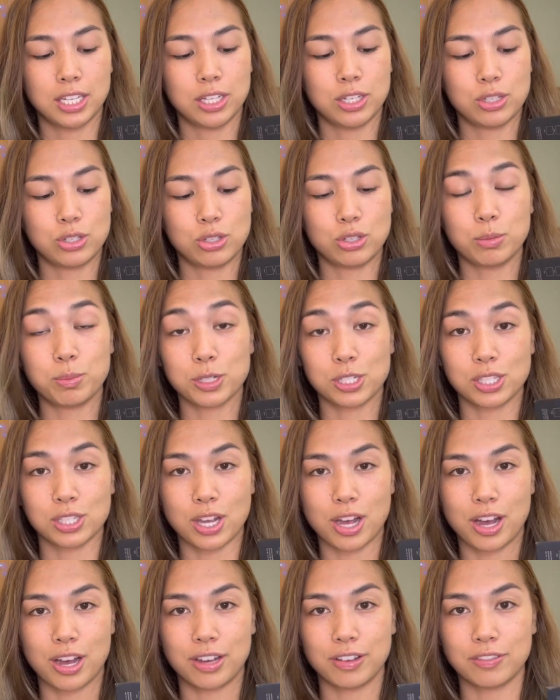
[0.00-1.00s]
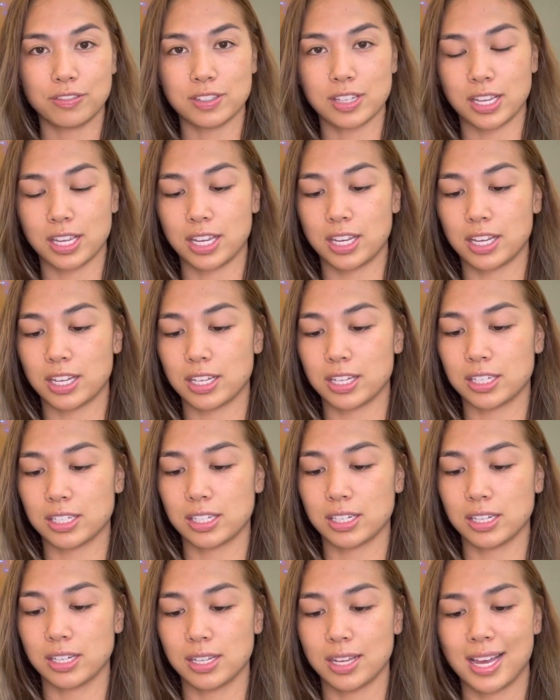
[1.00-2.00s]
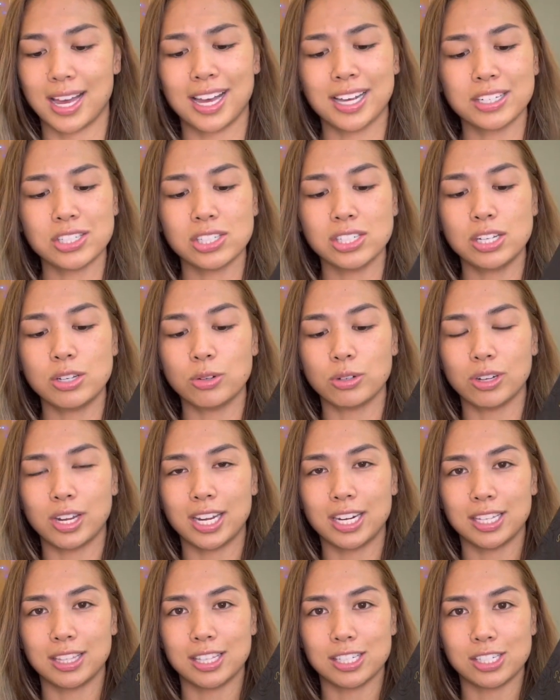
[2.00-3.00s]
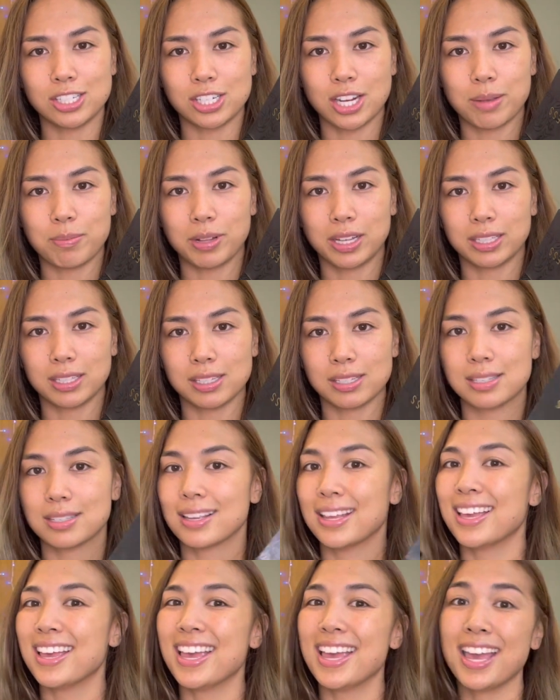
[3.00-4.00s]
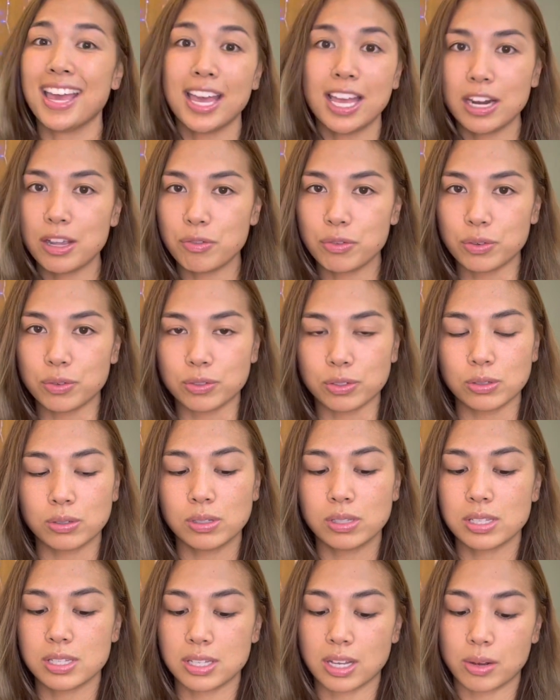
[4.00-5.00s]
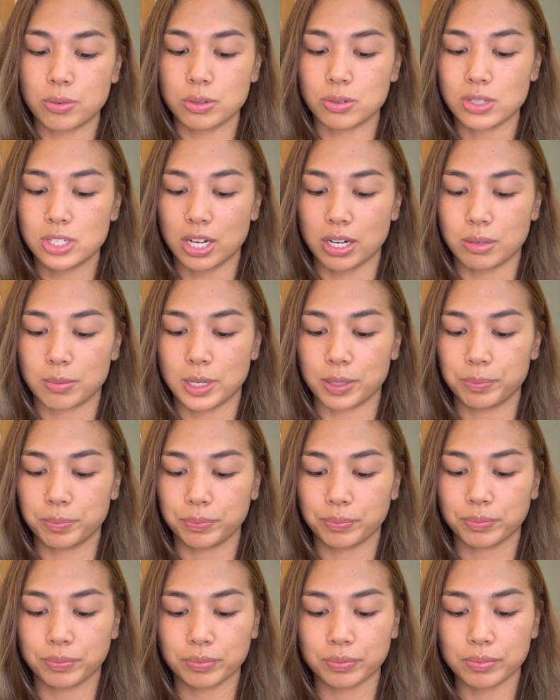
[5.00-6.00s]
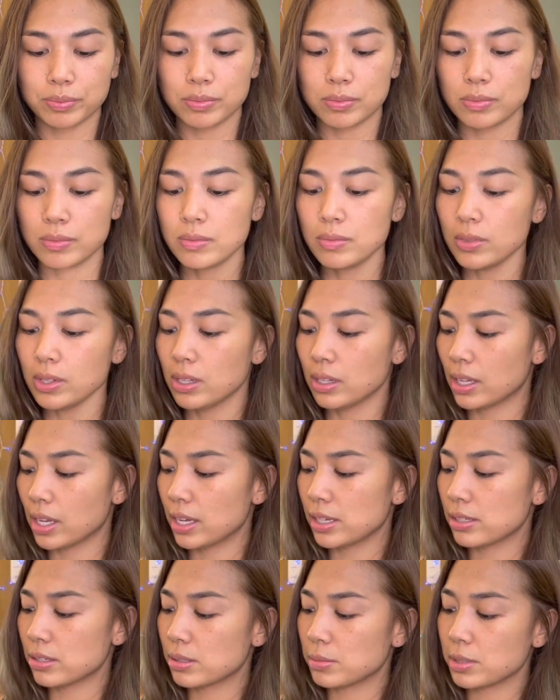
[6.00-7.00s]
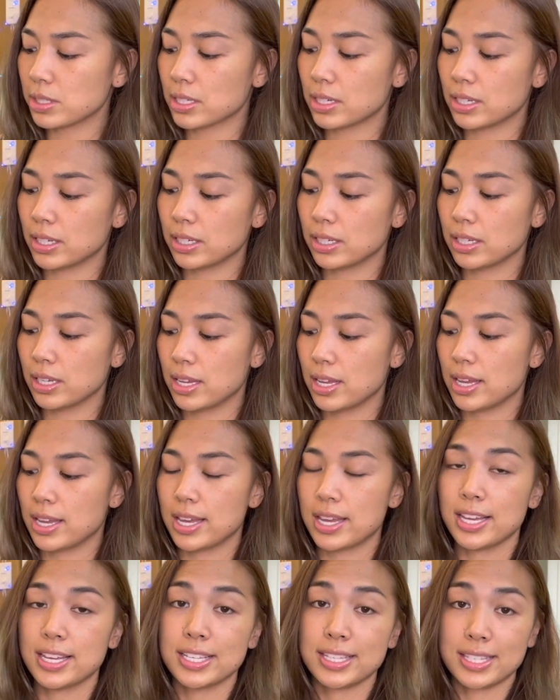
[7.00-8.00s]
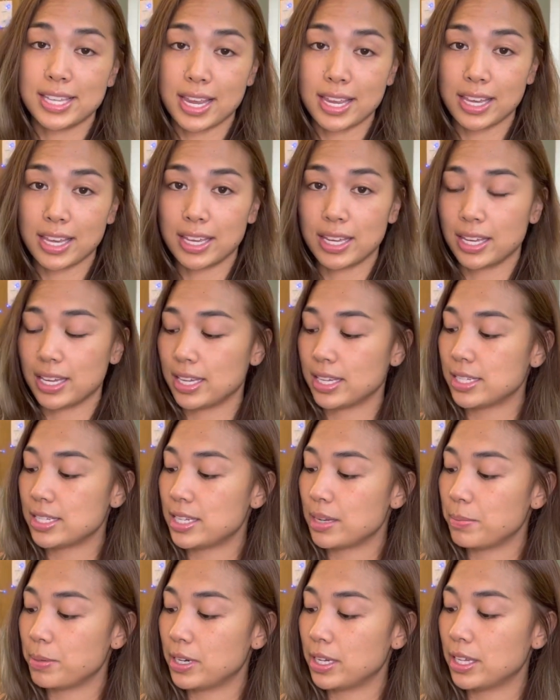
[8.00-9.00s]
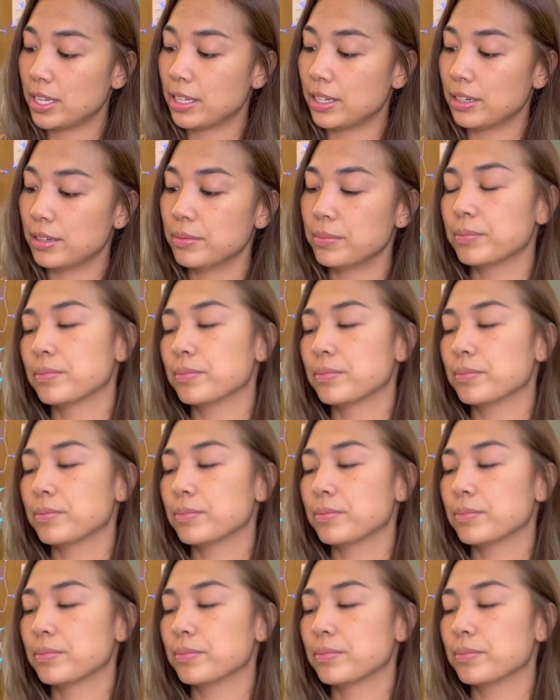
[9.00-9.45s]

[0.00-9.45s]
super soft, and I actually created this shape like this. Any foo-foo, not what we're talking about. Okay, so I'm just gonna take it and dip it in,